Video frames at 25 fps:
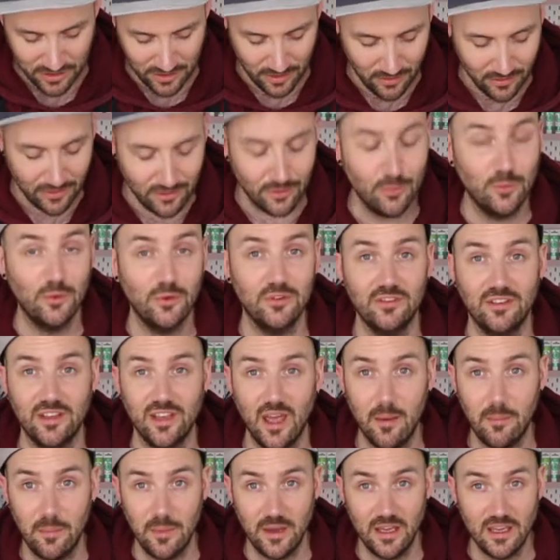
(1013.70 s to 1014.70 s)
you to want to
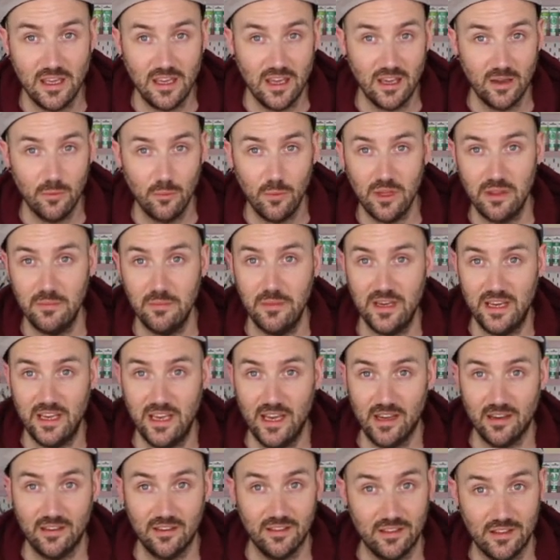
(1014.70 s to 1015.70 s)
get baking with mini
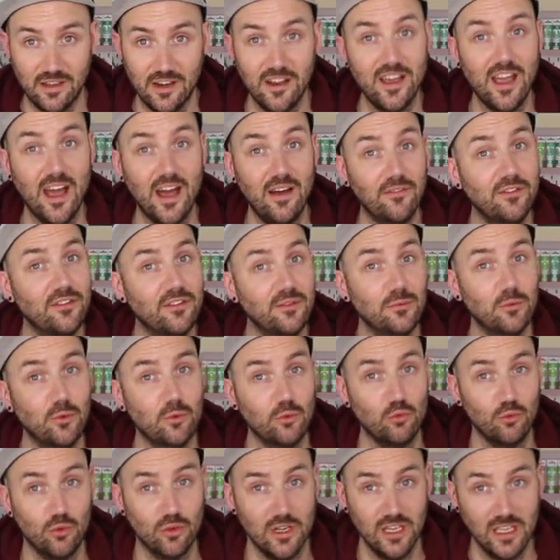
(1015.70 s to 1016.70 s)
eggs, then I have some
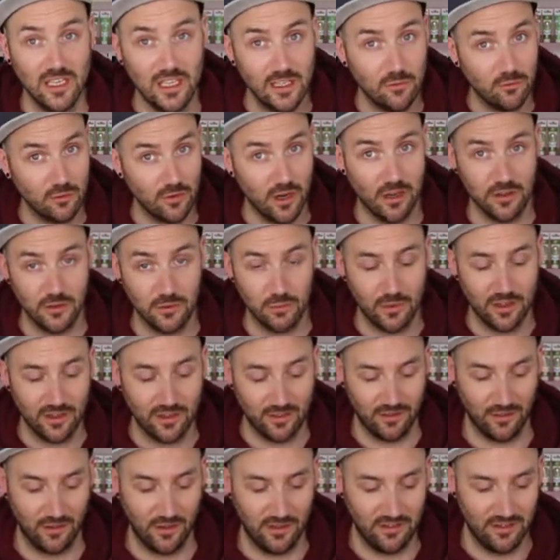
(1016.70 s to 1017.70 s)
really rather
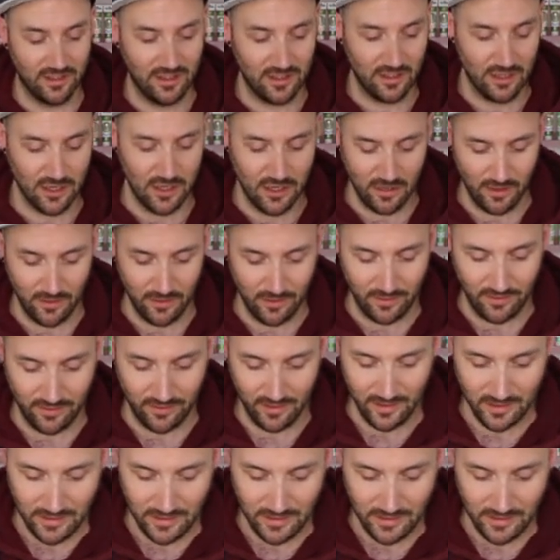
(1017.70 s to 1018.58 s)
exciting news.